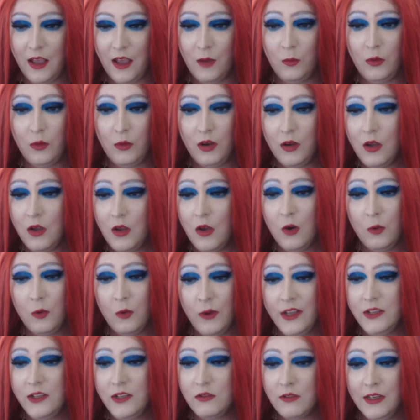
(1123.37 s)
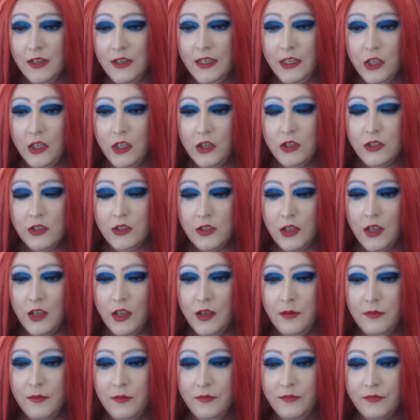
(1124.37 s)
And Wayne's really good.
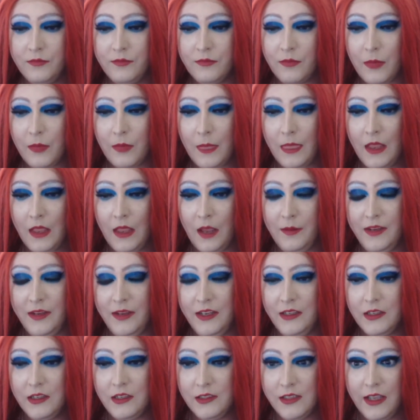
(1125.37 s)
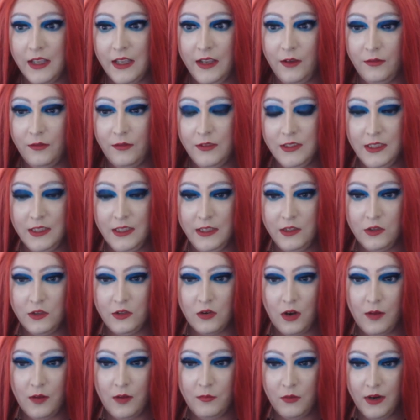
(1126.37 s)
I mean, he does say obviously to
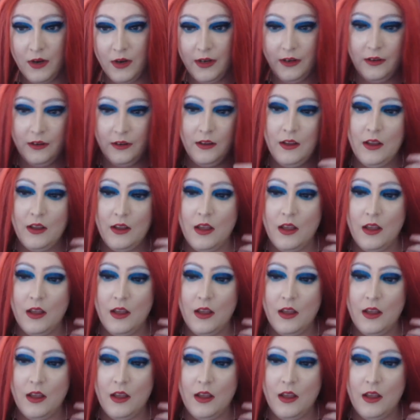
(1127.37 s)
try and bring